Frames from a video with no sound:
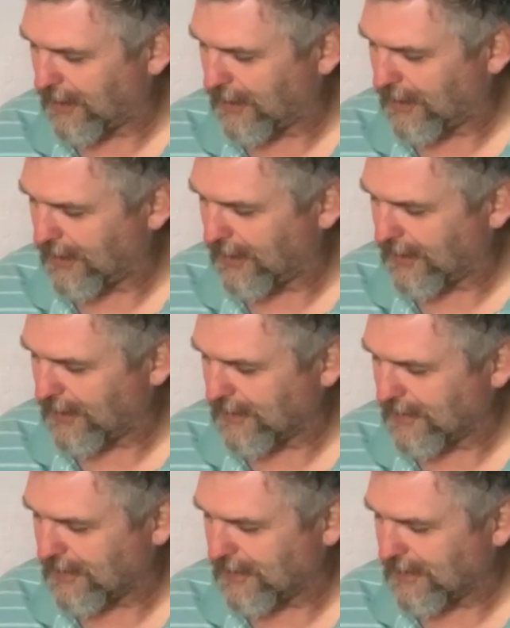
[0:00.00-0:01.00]

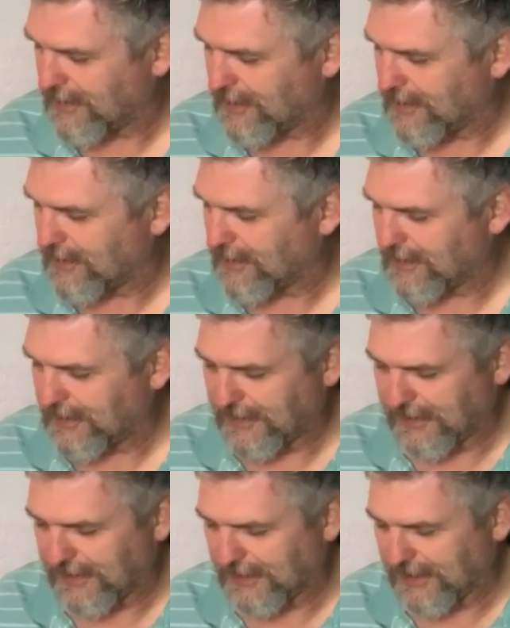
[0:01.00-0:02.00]

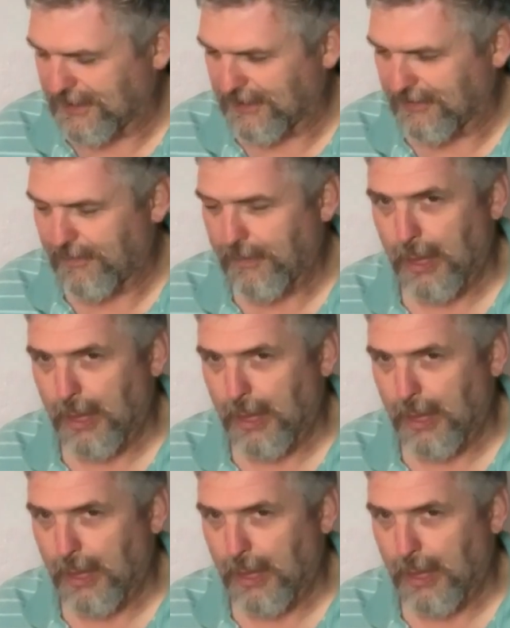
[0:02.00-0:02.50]
[no speech]